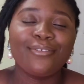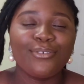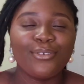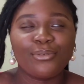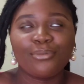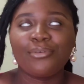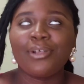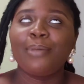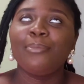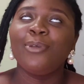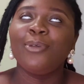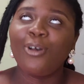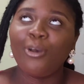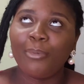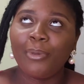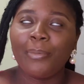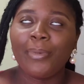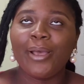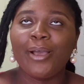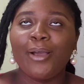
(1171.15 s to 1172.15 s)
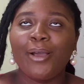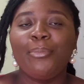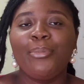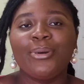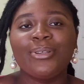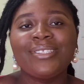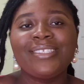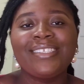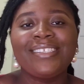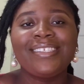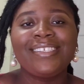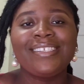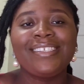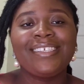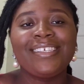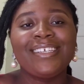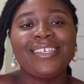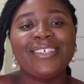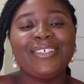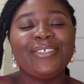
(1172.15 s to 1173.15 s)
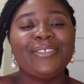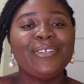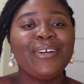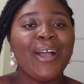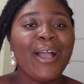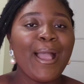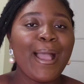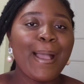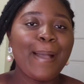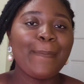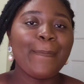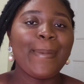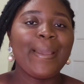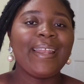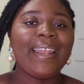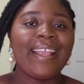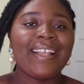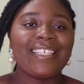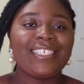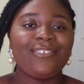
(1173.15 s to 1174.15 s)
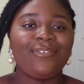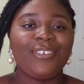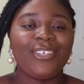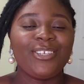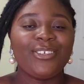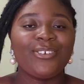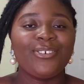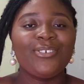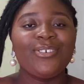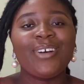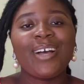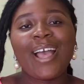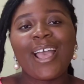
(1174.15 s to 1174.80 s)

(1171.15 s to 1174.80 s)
No, I'm not coming back, but till my next video.